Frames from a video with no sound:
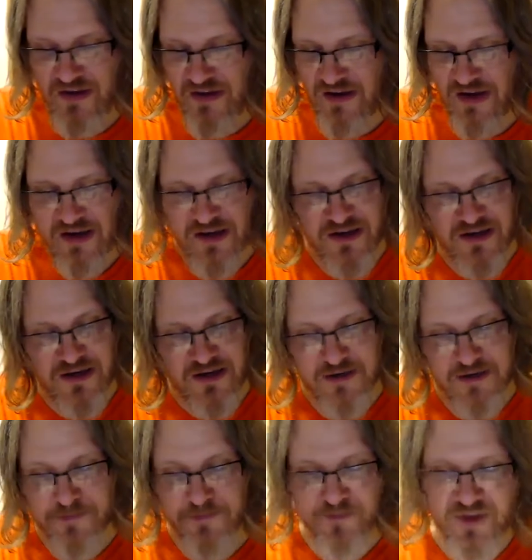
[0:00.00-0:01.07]

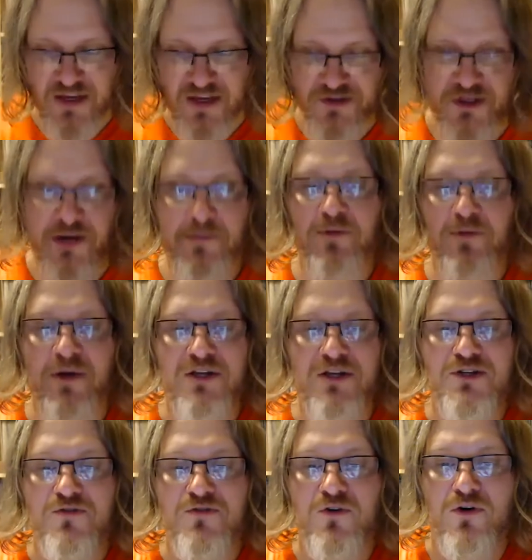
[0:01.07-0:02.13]
Has a couple
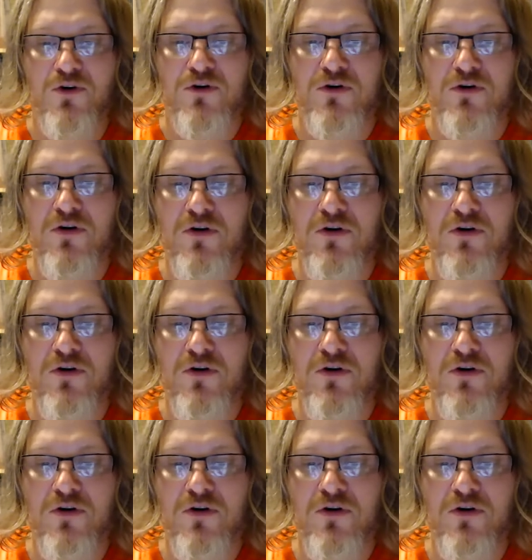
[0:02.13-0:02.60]
pages for